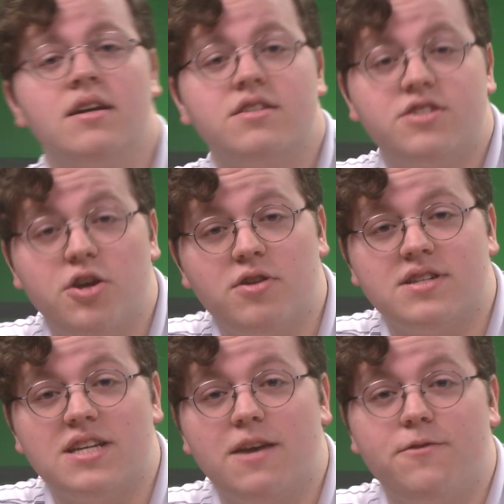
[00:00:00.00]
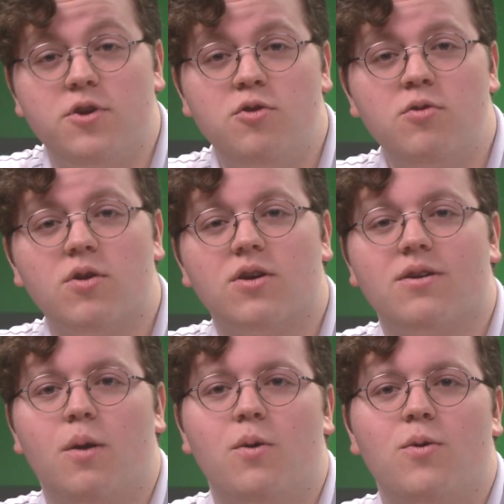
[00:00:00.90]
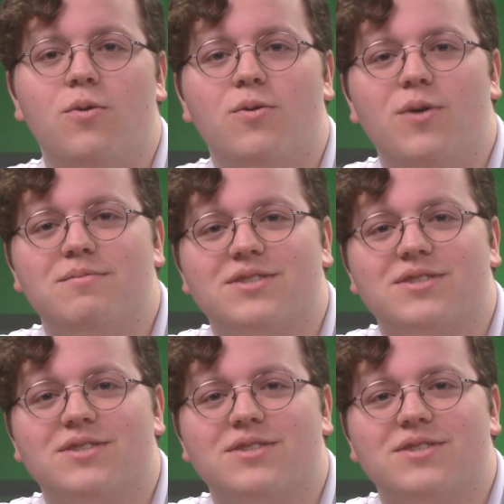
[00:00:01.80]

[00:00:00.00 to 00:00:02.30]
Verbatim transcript: Students, if you are, oh, I'm